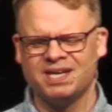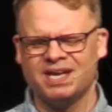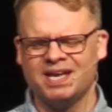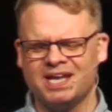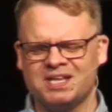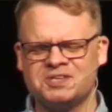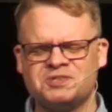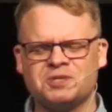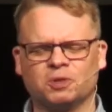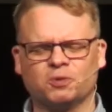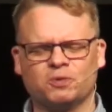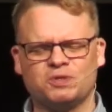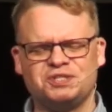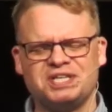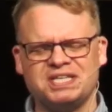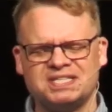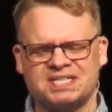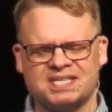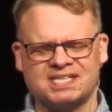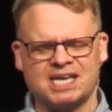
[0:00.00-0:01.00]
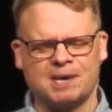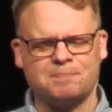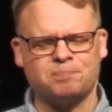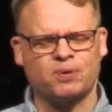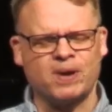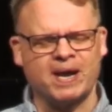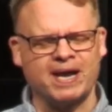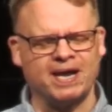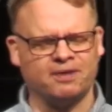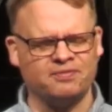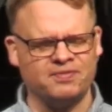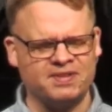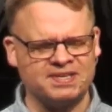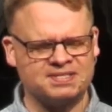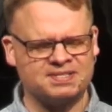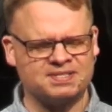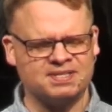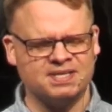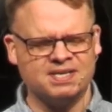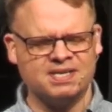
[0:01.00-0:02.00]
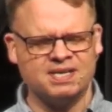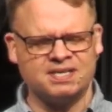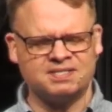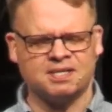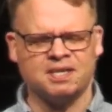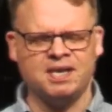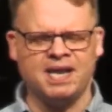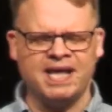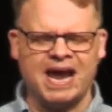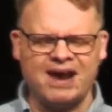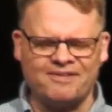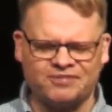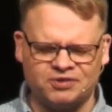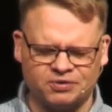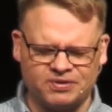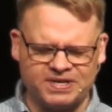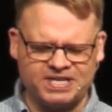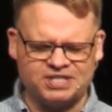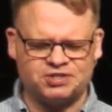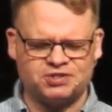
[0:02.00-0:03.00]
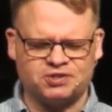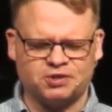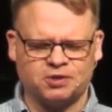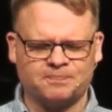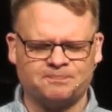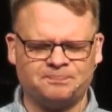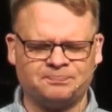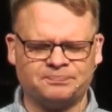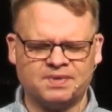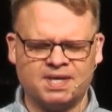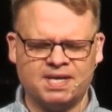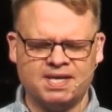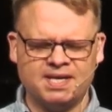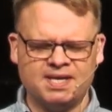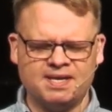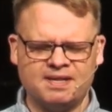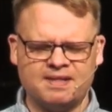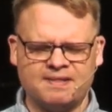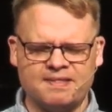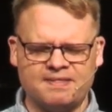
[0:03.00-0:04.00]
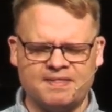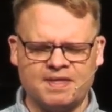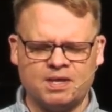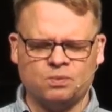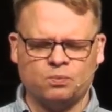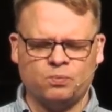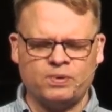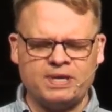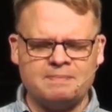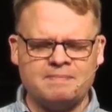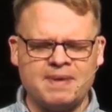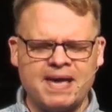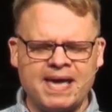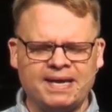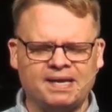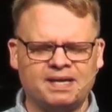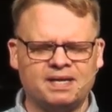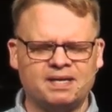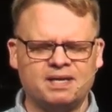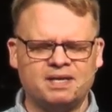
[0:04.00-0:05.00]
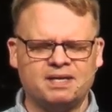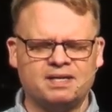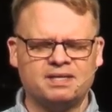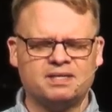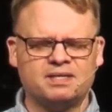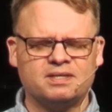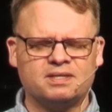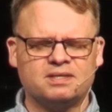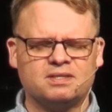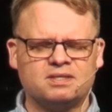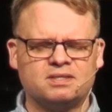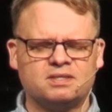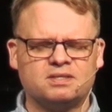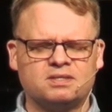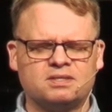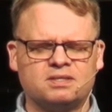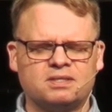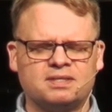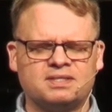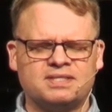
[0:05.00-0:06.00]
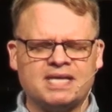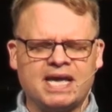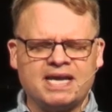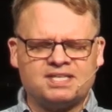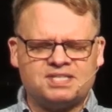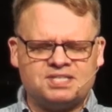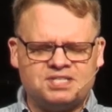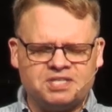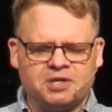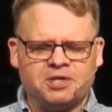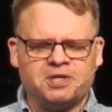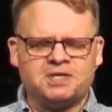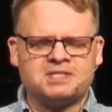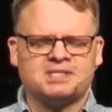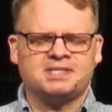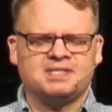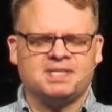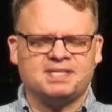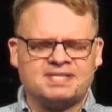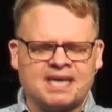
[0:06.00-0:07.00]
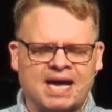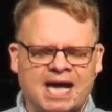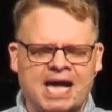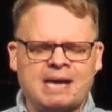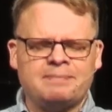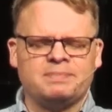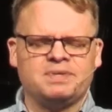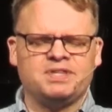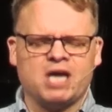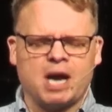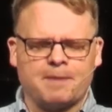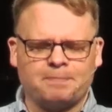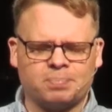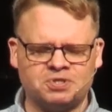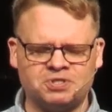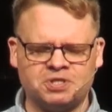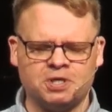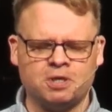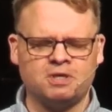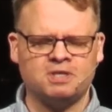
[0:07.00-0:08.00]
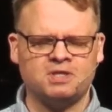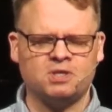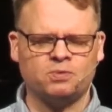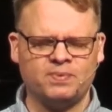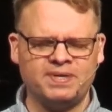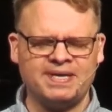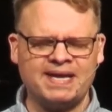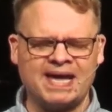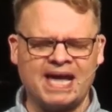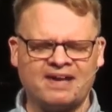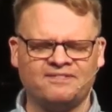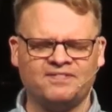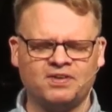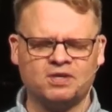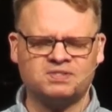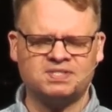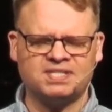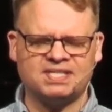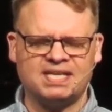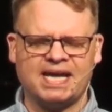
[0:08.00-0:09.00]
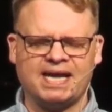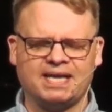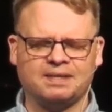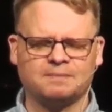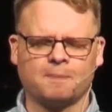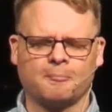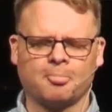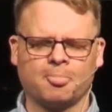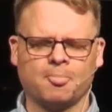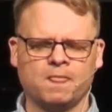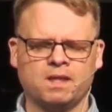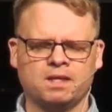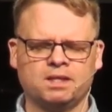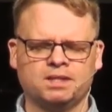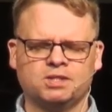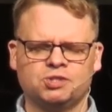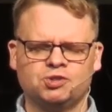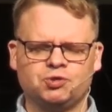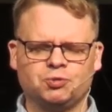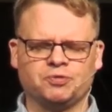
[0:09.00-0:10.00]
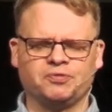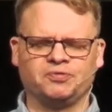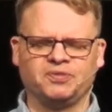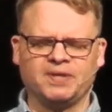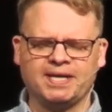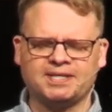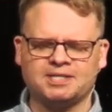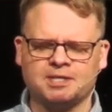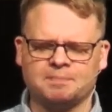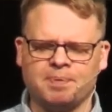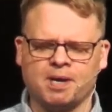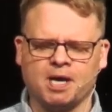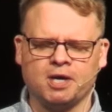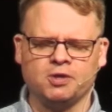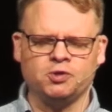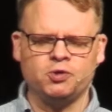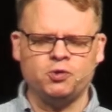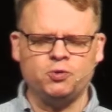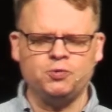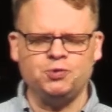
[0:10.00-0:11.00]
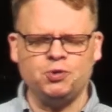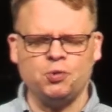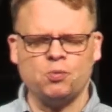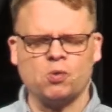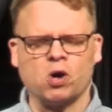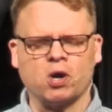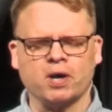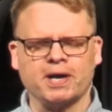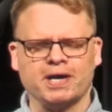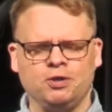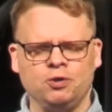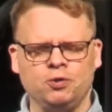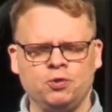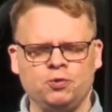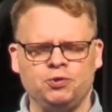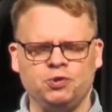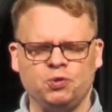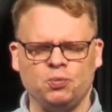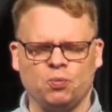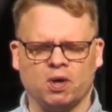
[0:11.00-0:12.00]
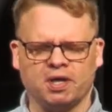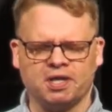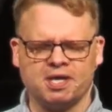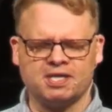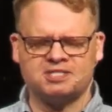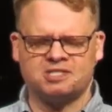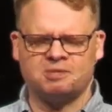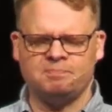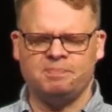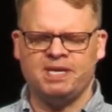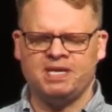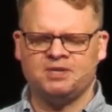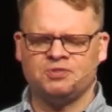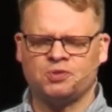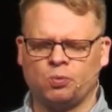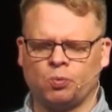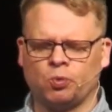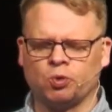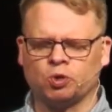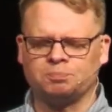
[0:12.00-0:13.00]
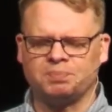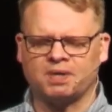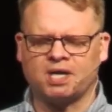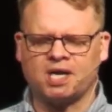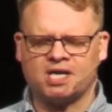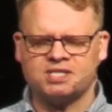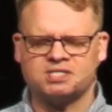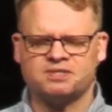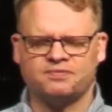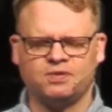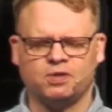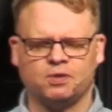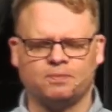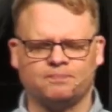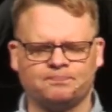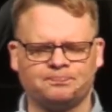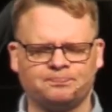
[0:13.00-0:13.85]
And so, Lord Jesus, I pray on this Sunday after Easter that we may take seriously the time and the opportunity that we have here today to reflect upon who you are and who you want us to be in the world because of you.